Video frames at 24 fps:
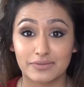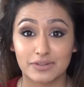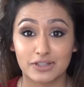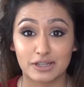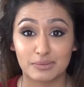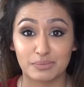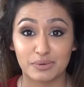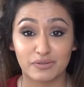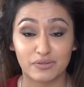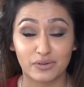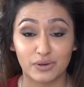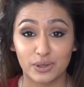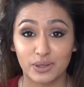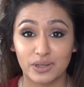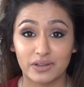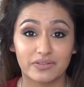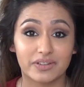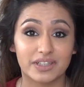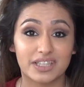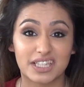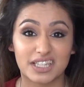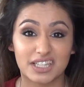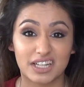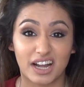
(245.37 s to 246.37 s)
So before you
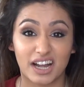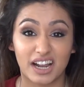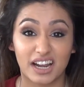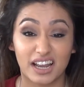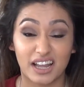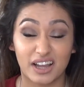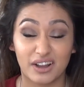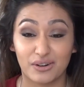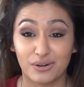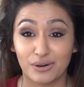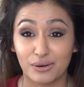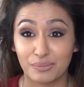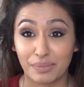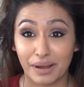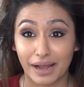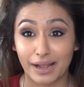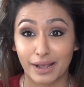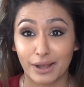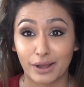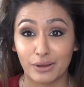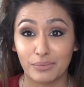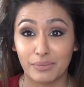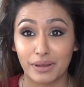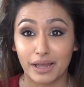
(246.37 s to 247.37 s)
even style it or
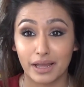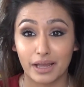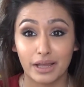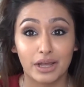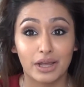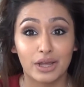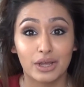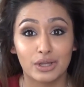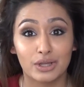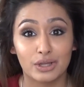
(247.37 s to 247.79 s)
backcomb it,